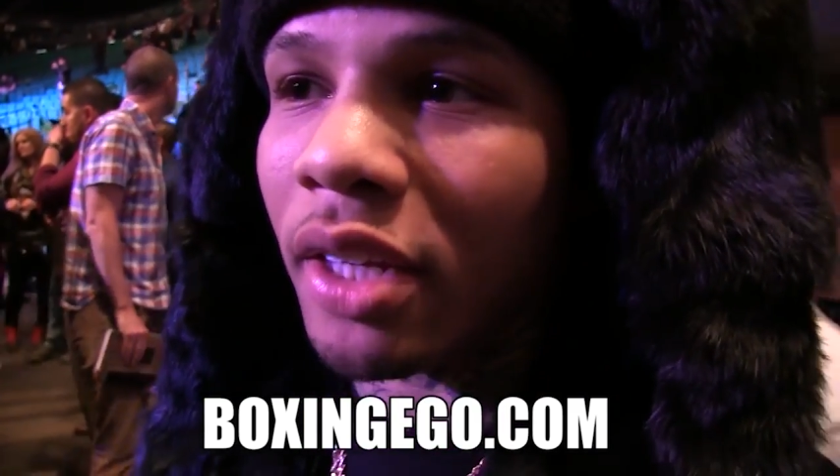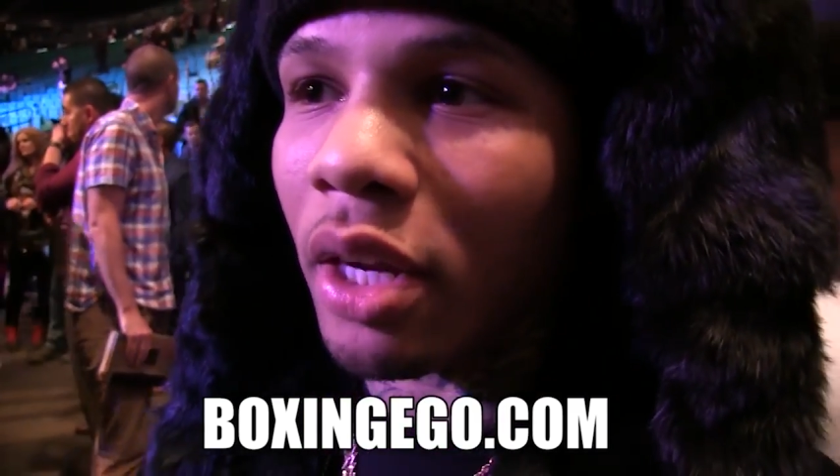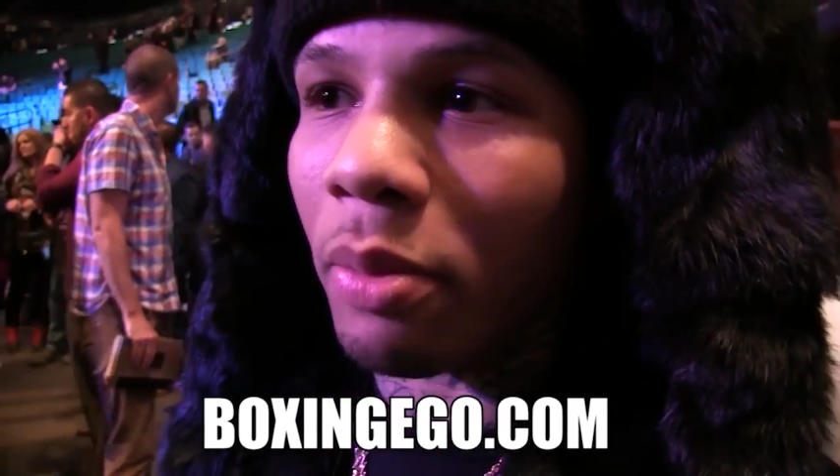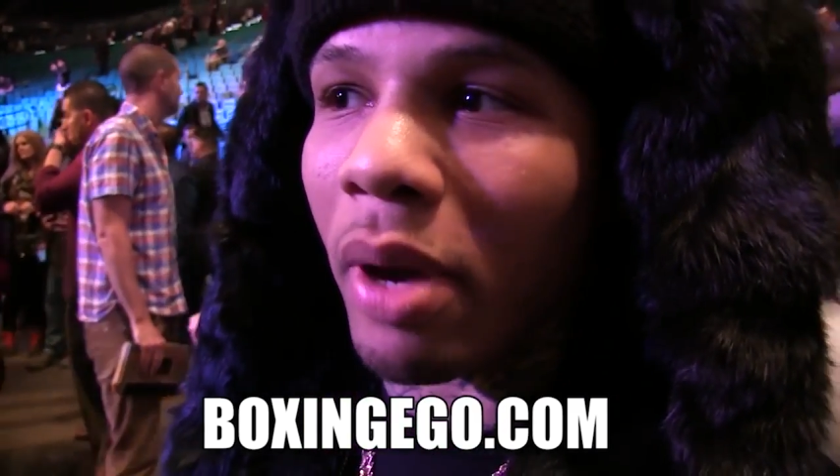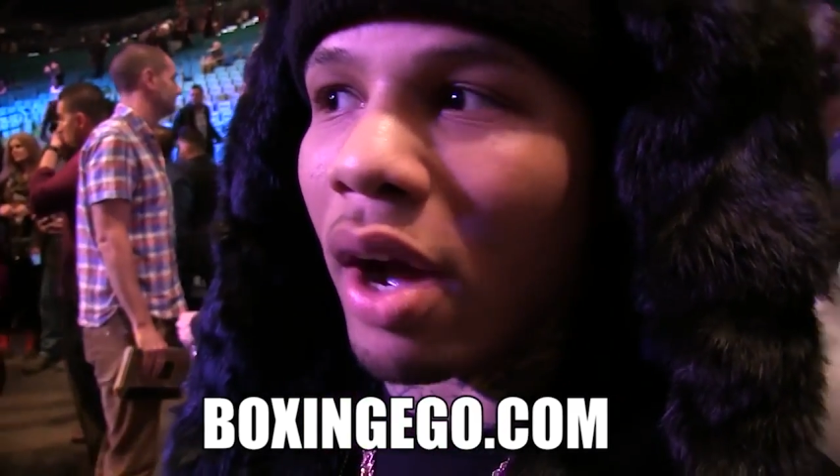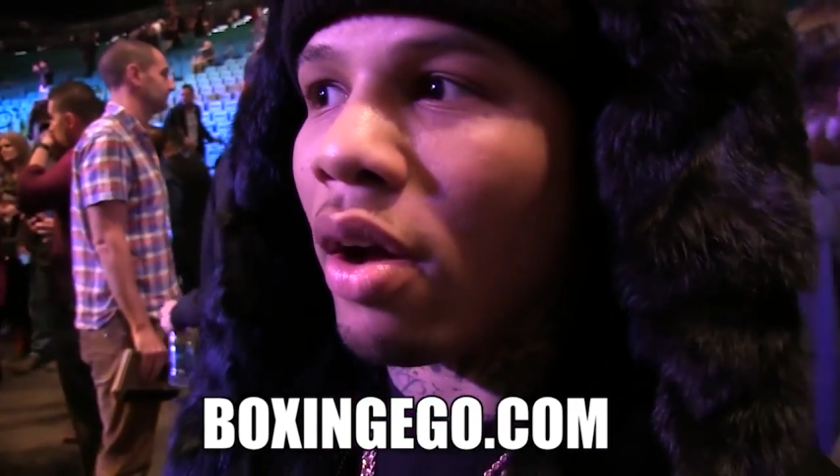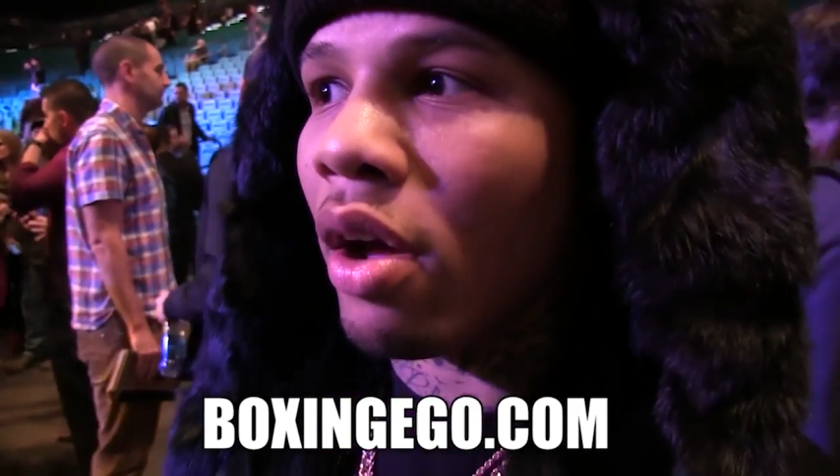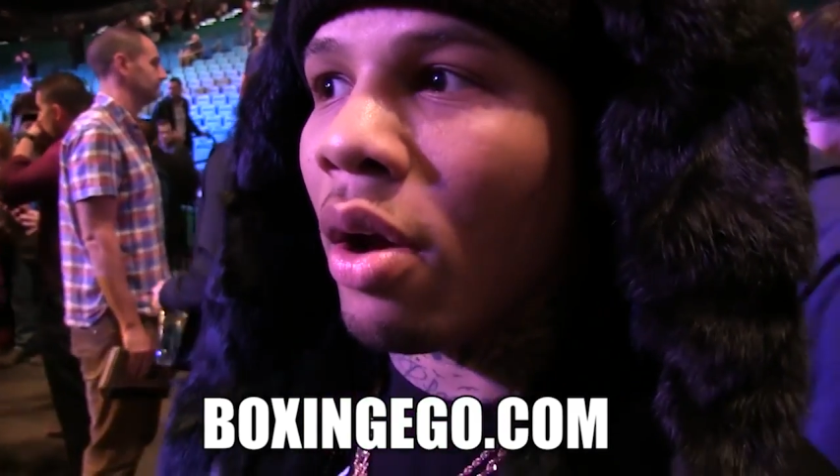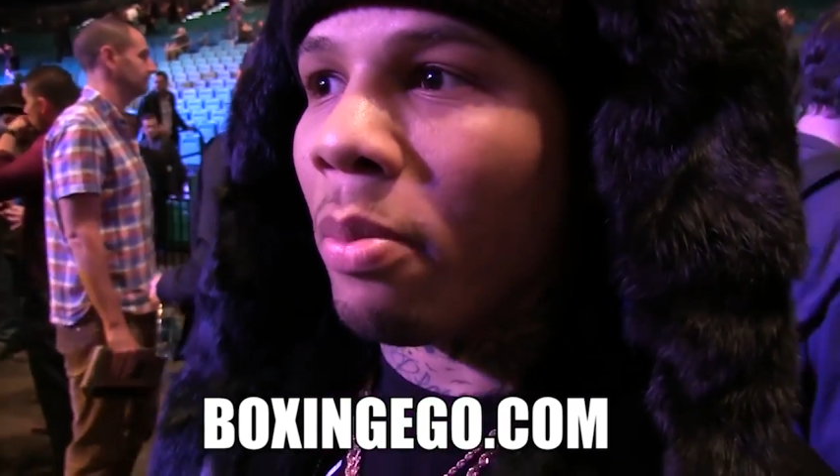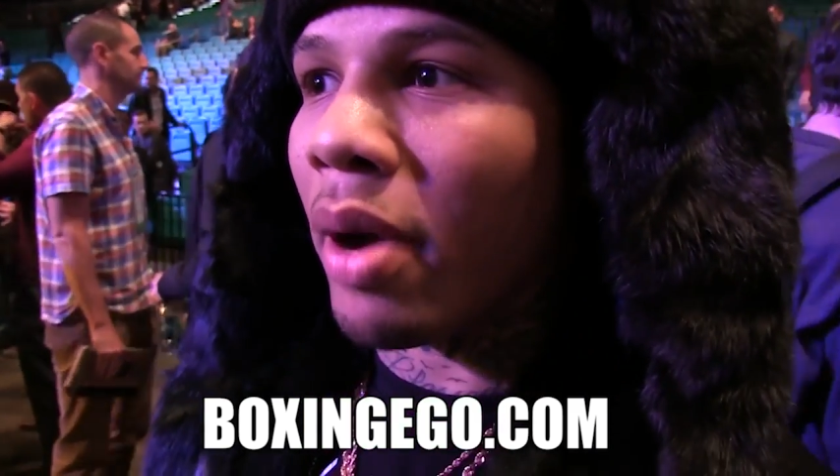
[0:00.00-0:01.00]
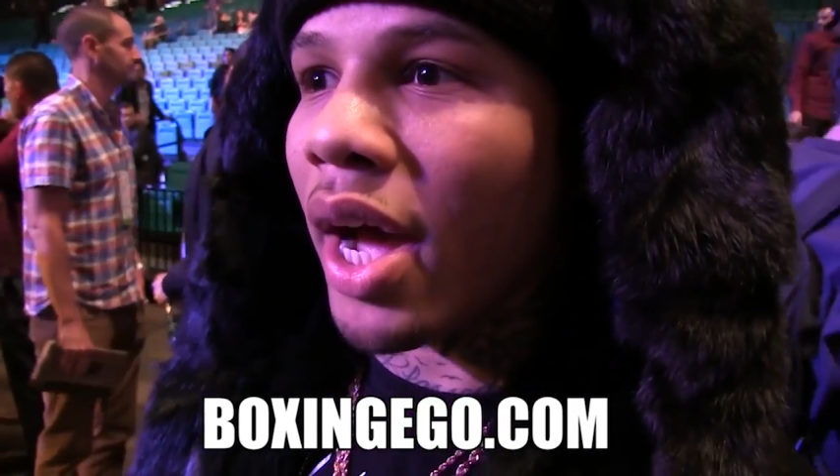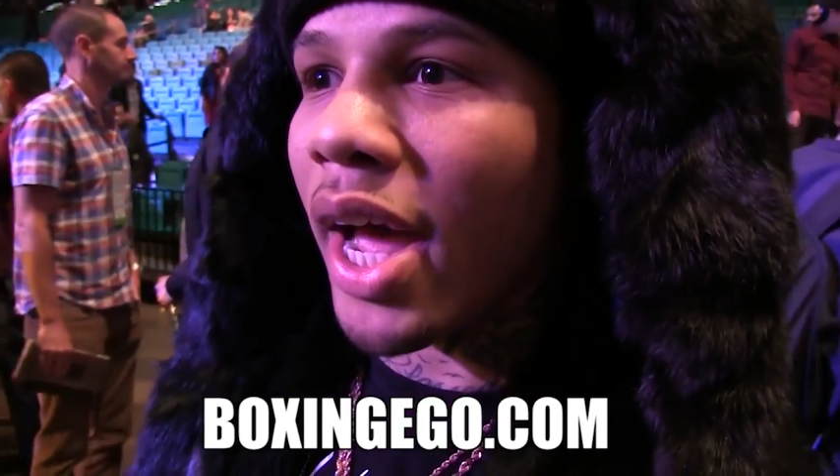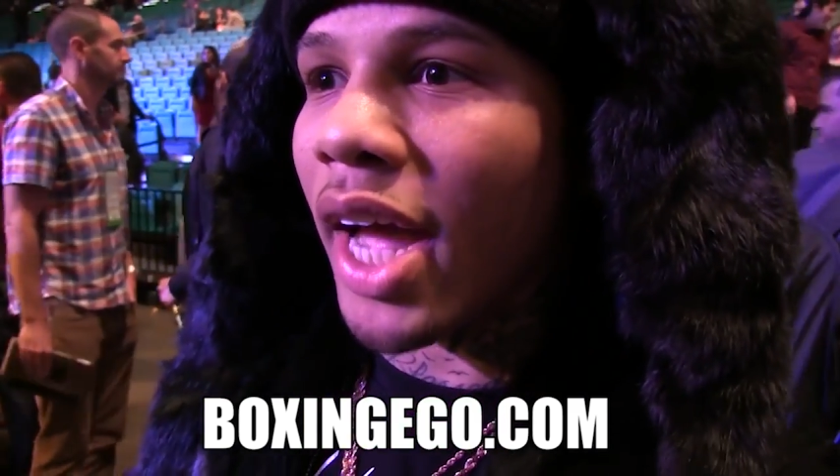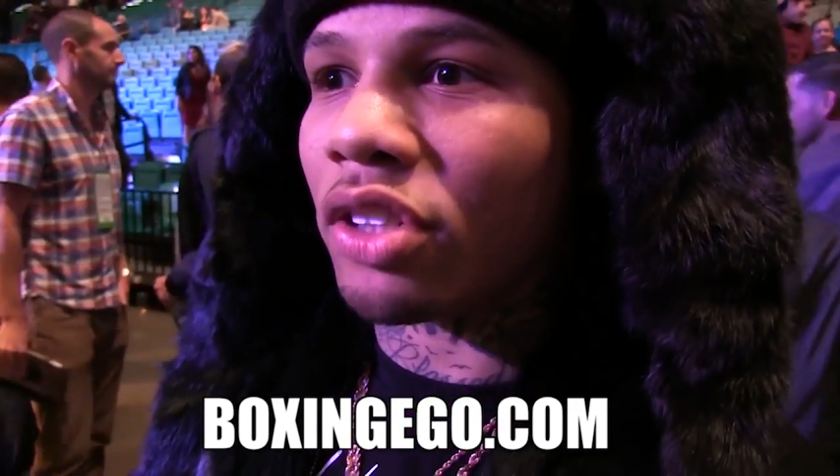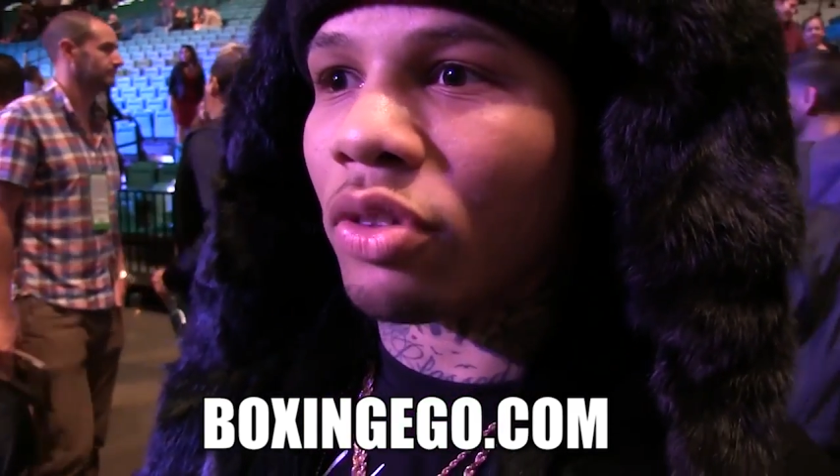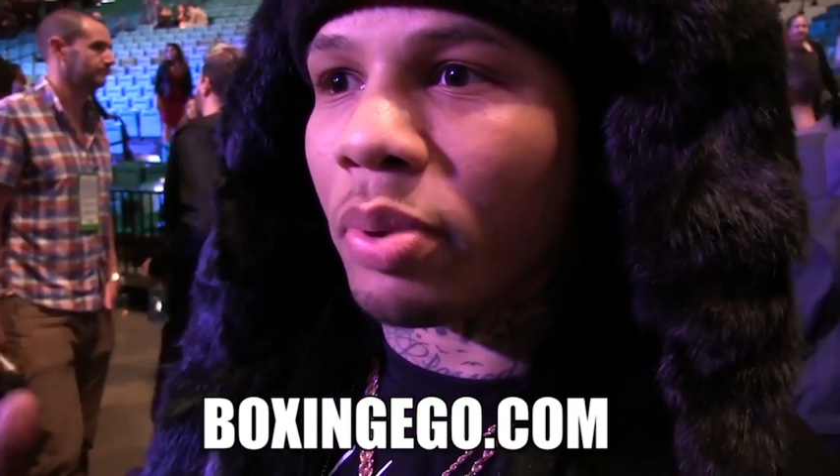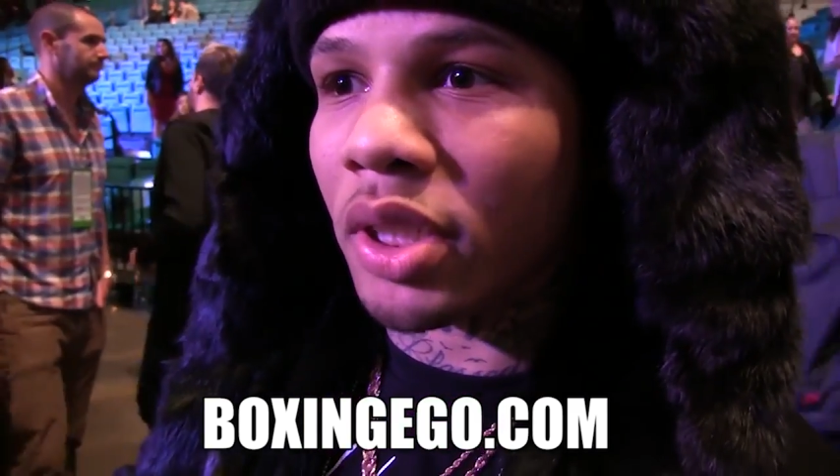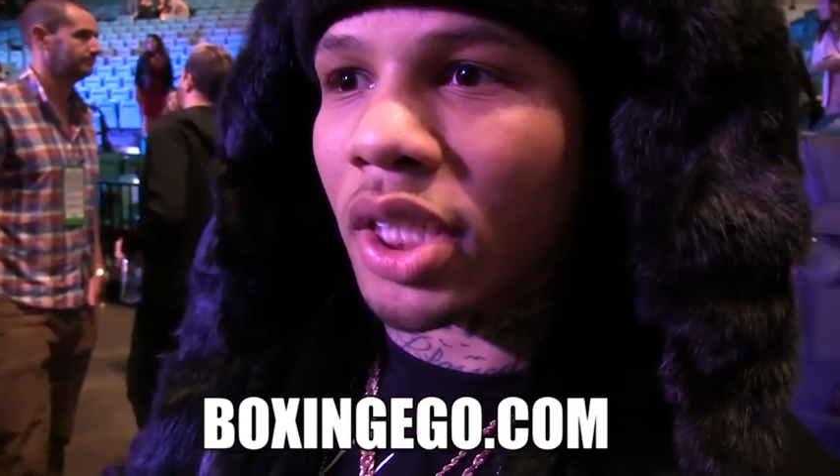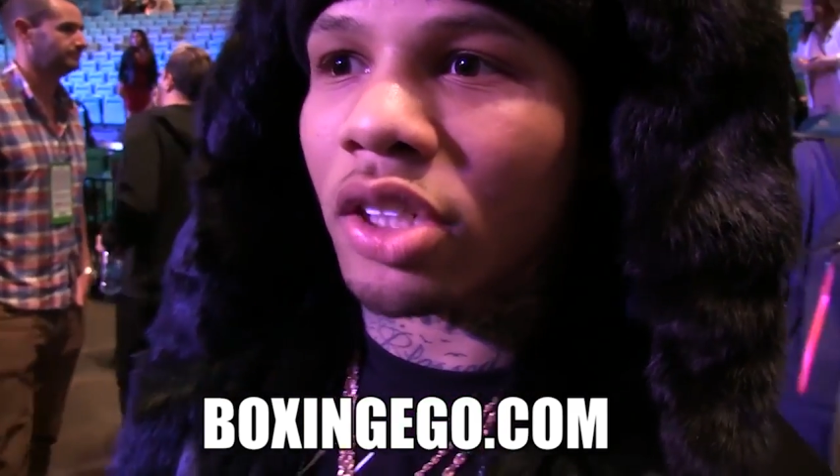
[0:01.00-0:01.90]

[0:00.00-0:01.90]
That's I mean that's kind of what it's seeming like.